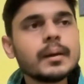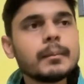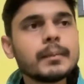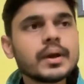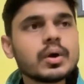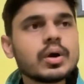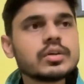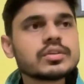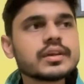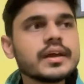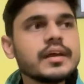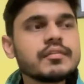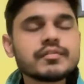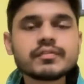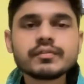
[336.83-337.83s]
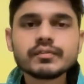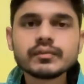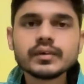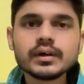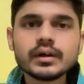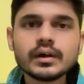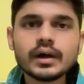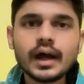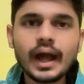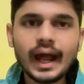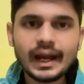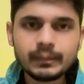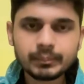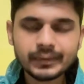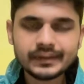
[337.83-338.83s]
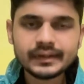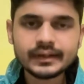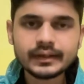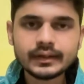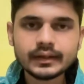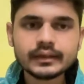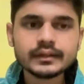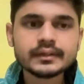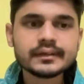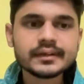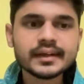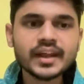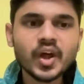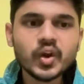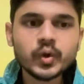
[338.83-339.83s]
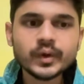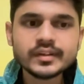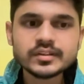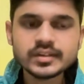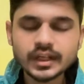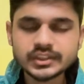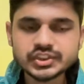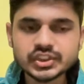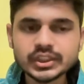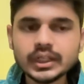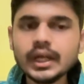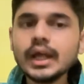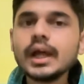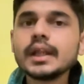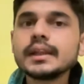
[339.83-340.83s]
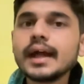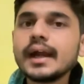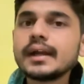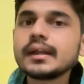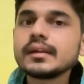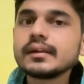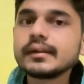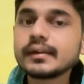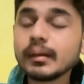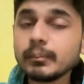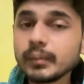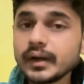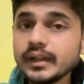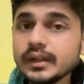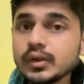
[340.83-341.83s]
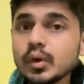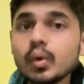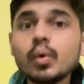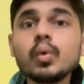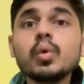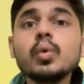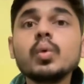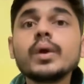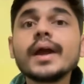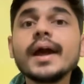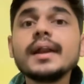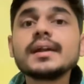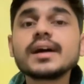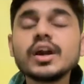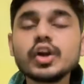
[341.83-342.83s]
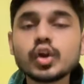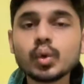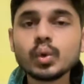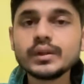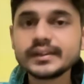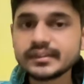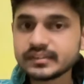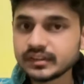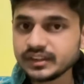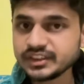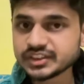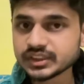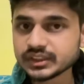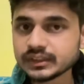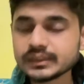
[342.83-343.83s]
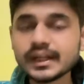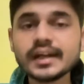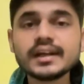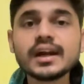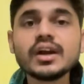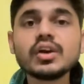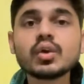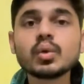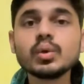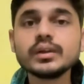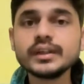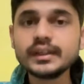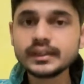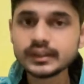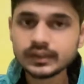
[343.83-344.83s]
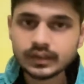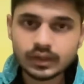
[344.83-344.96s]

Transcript: because if at present the scenario is such that somebody who can control this region can control the